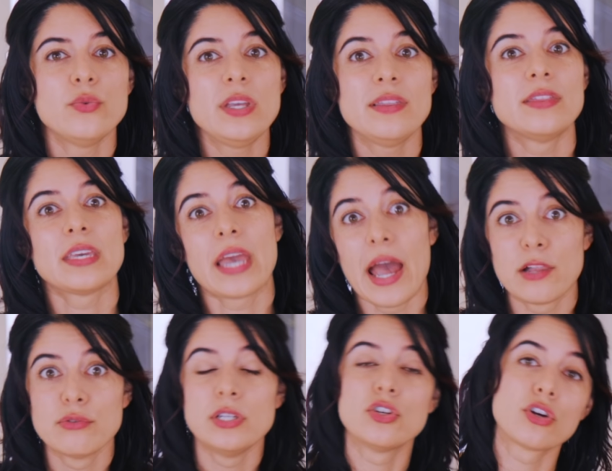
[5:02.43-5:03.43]
don't think that the
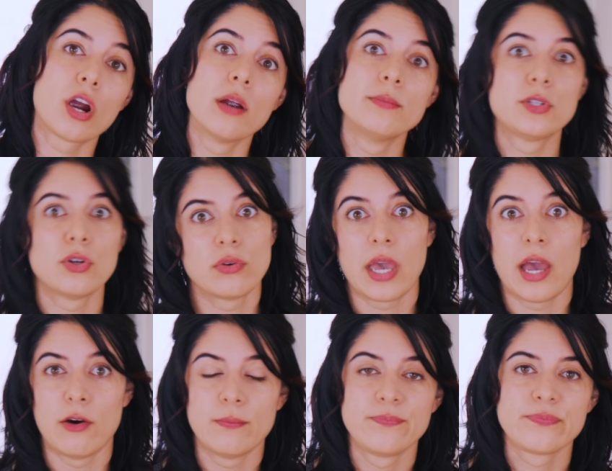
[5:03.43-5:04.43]
calories or carbs don't
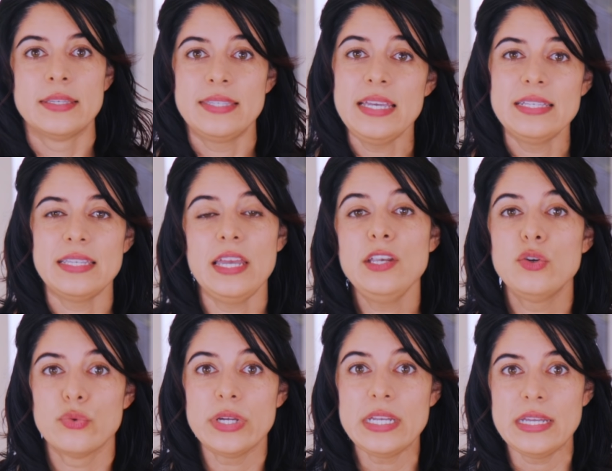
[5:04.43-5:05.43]
count. Six
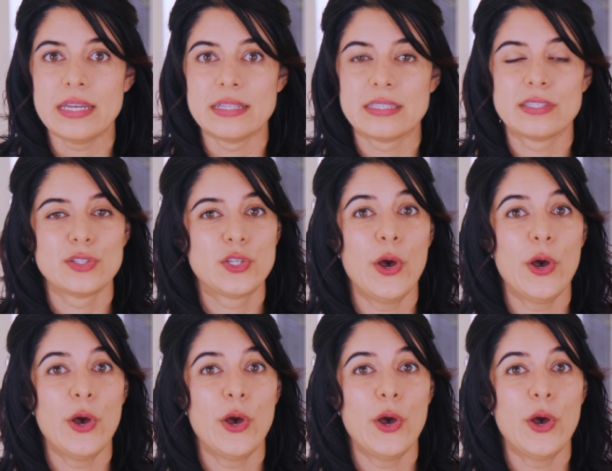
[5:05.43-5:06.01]
ingredients.